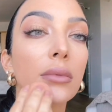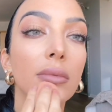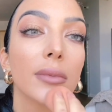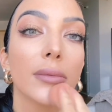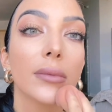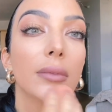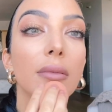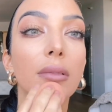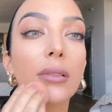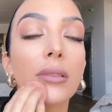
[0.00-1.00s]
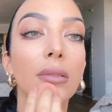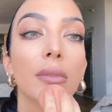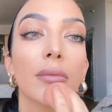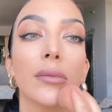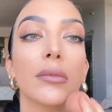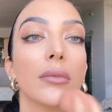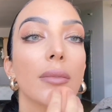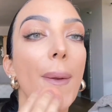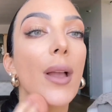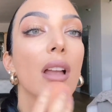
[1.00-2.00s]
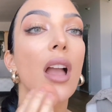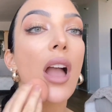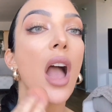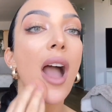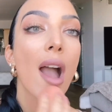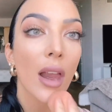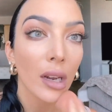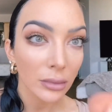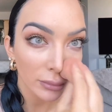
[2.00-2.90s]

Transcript: blend that in. It blended in really smoothly with the